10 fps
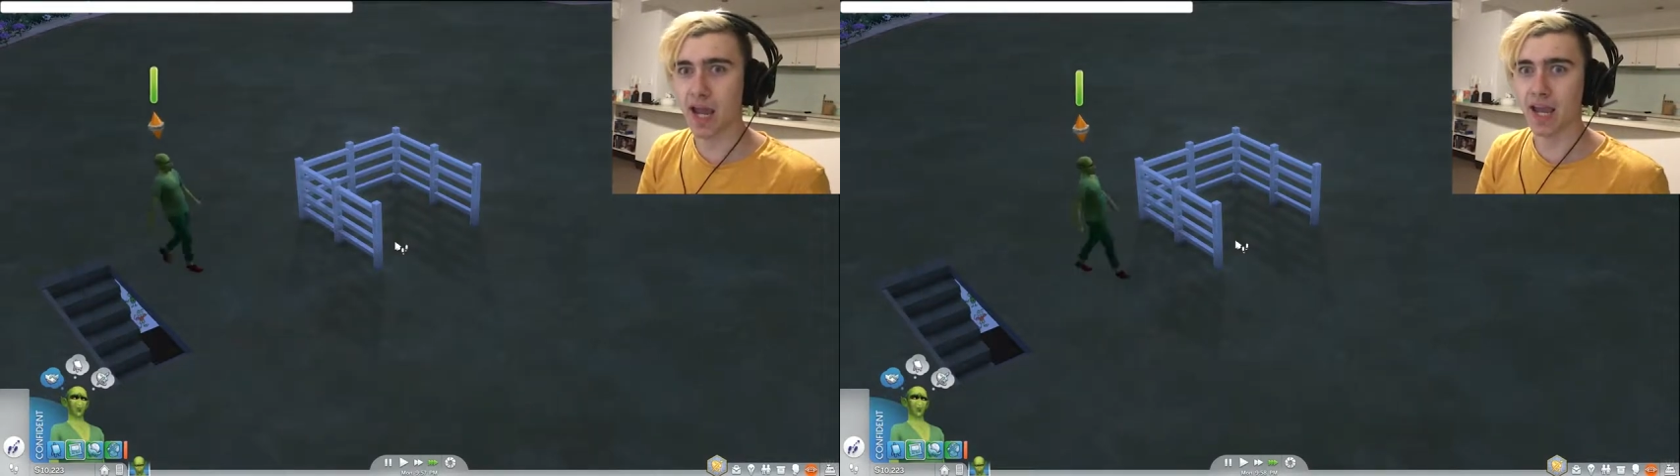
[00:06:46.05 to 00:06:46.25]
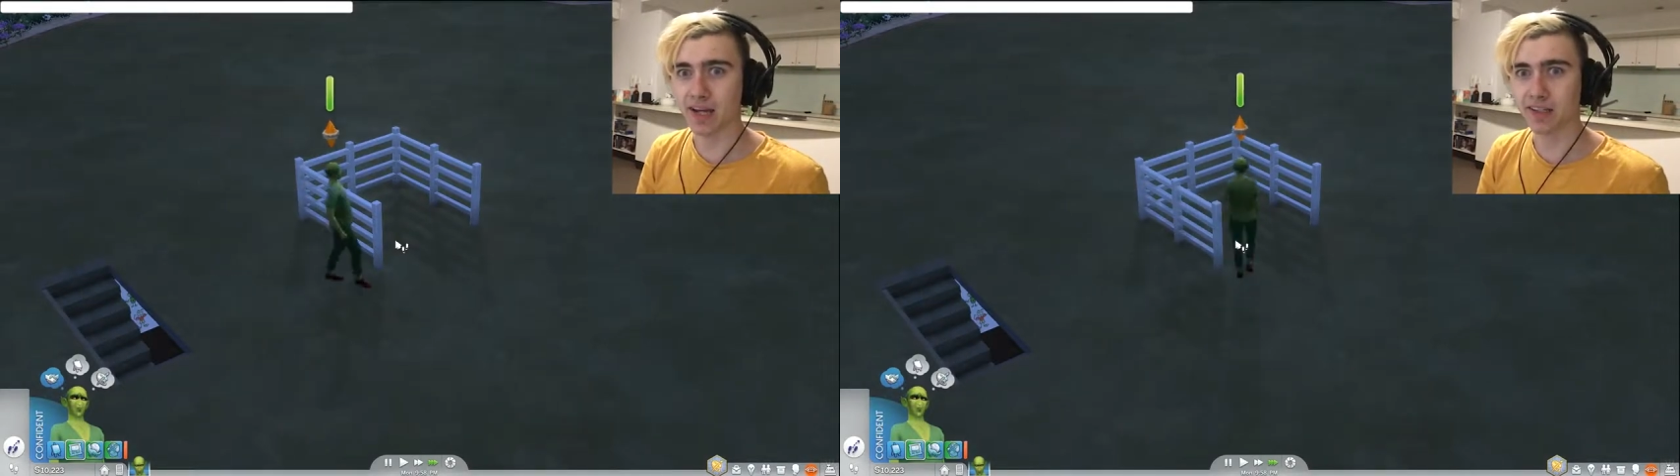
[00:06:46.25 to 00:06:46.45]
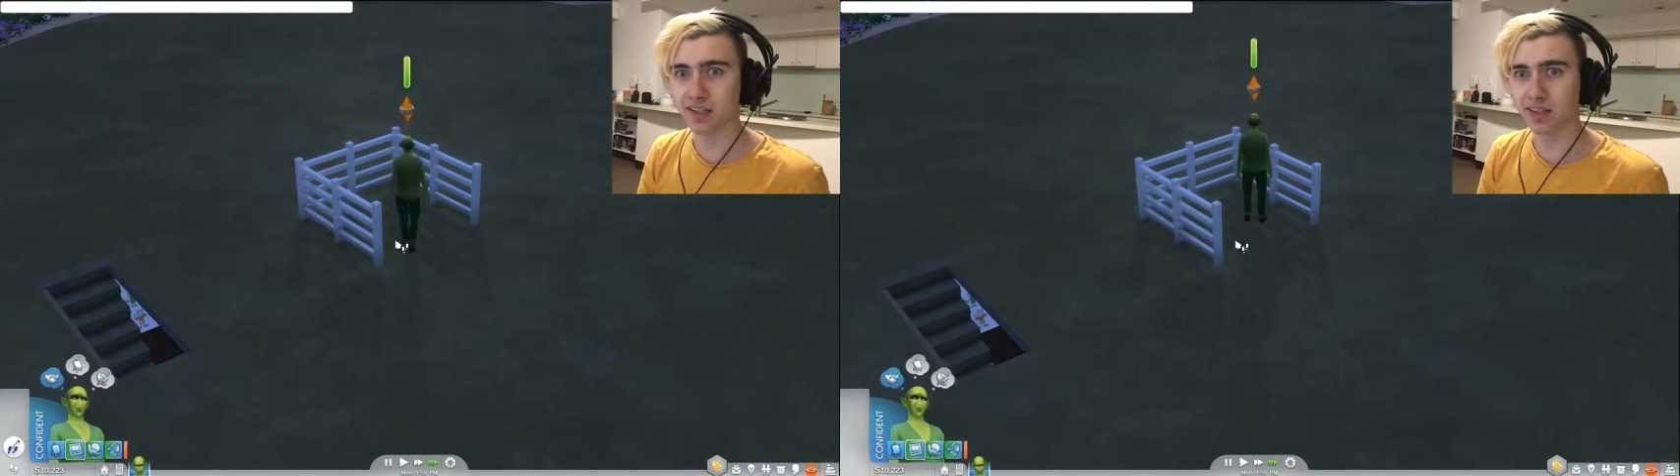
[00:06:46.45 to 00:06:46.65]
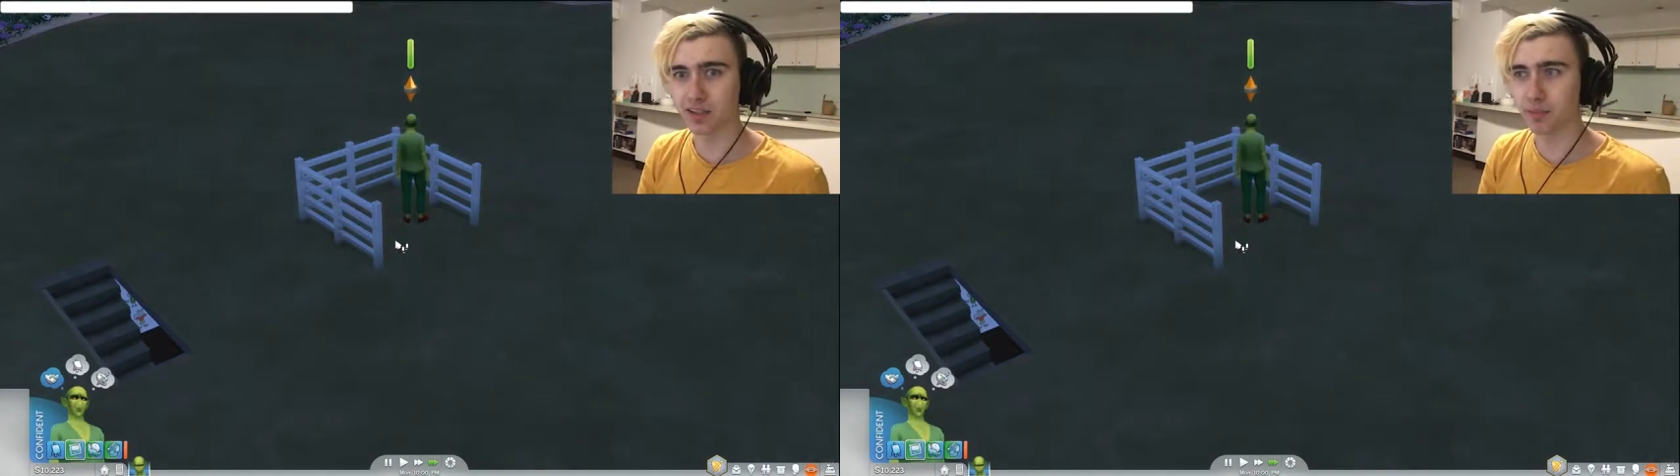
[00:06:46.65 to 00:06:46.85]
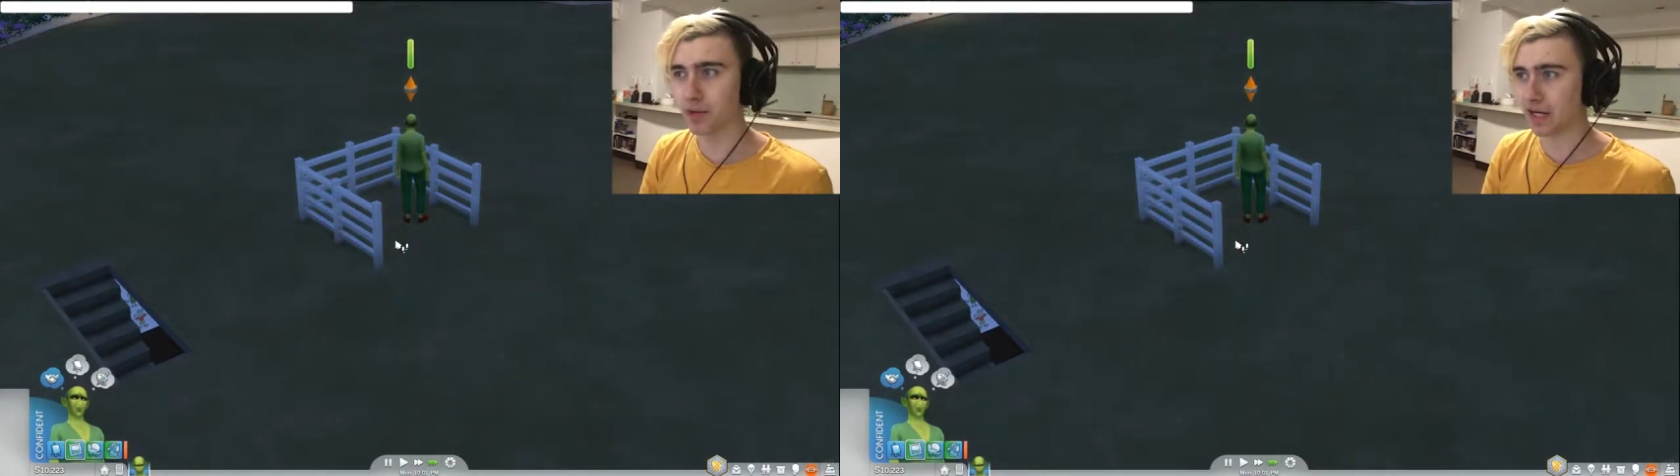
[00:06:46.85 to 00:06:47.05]

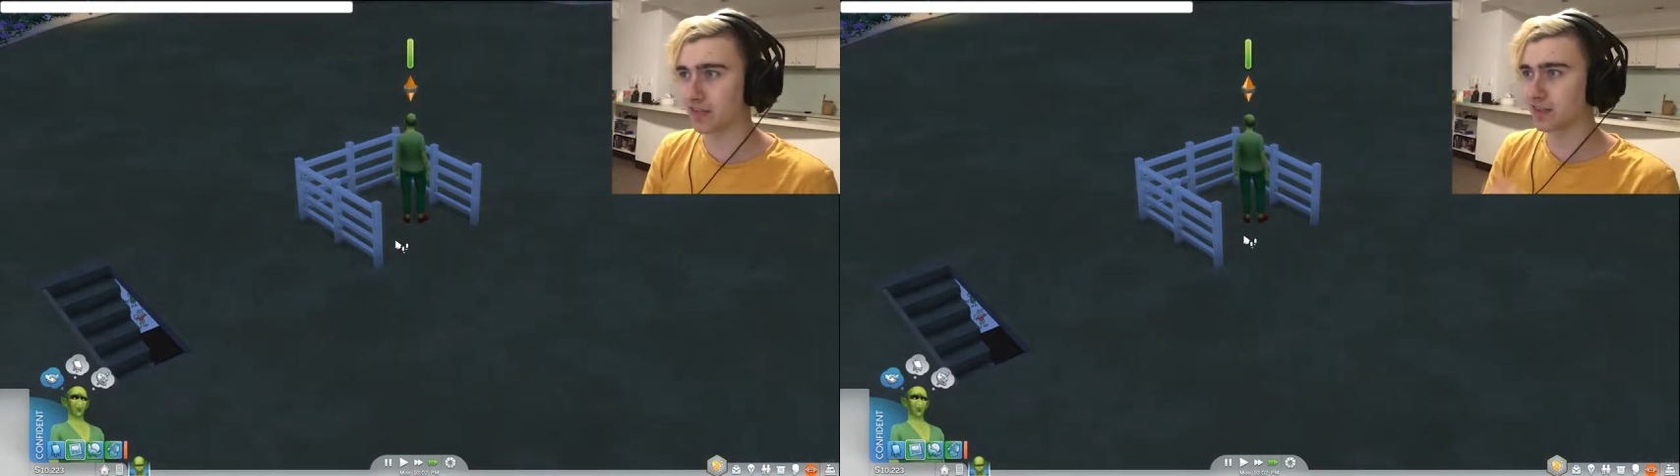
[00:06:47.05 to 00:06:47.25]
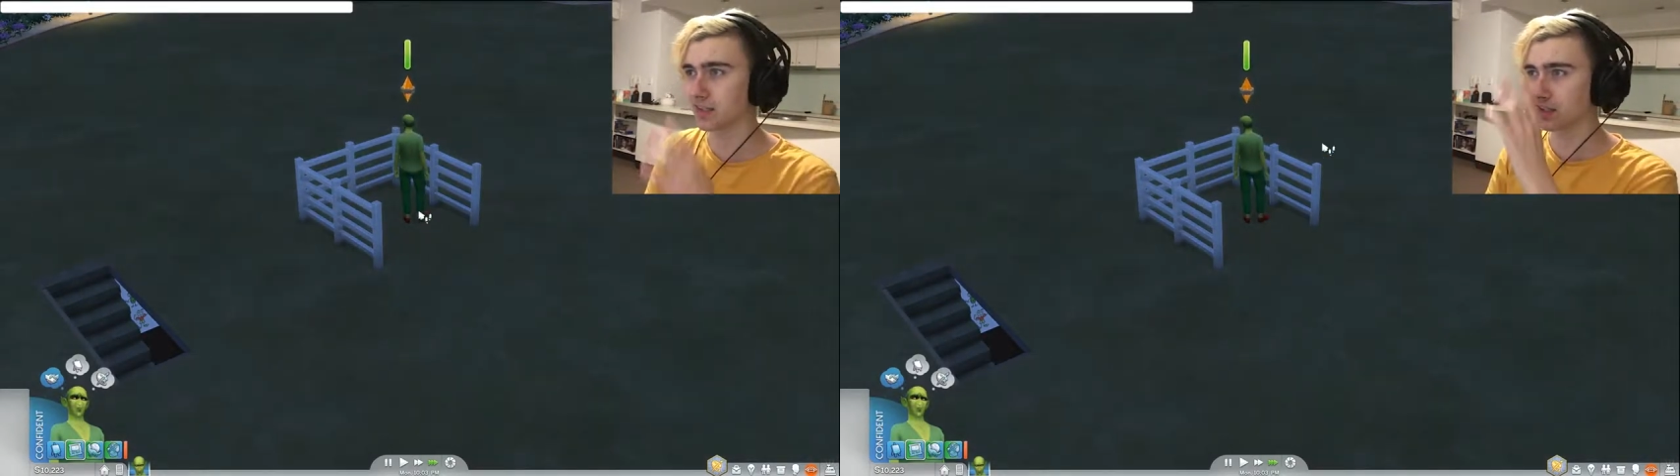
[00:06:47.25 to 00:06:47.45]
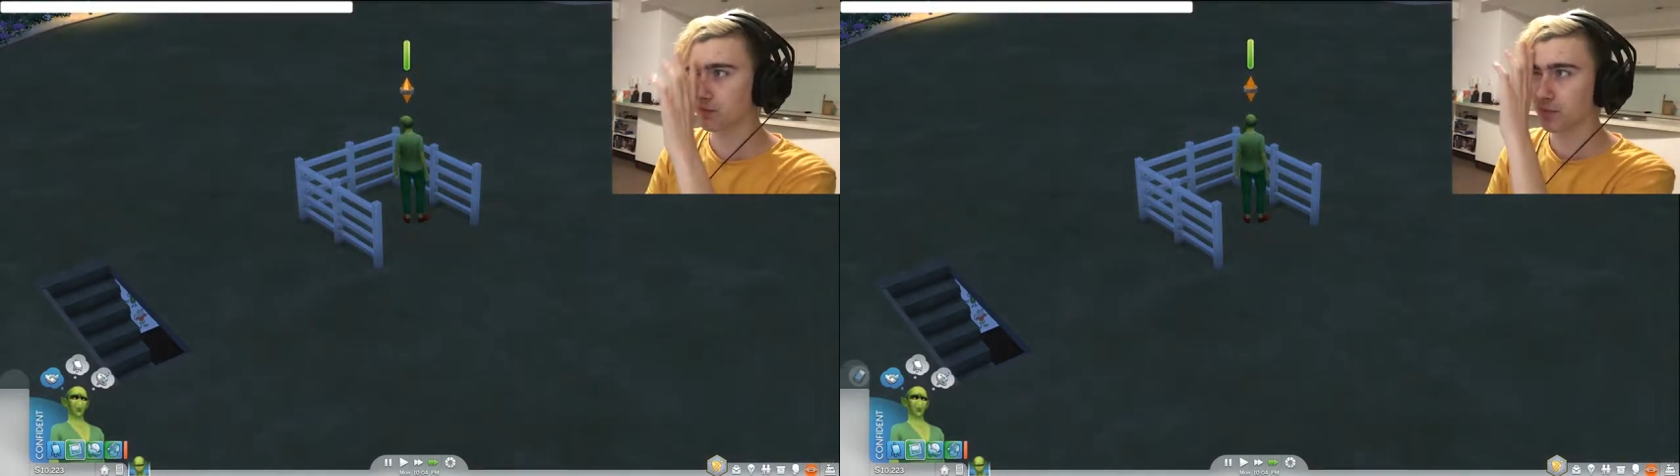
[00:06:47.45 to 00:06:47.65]
excellent paintings,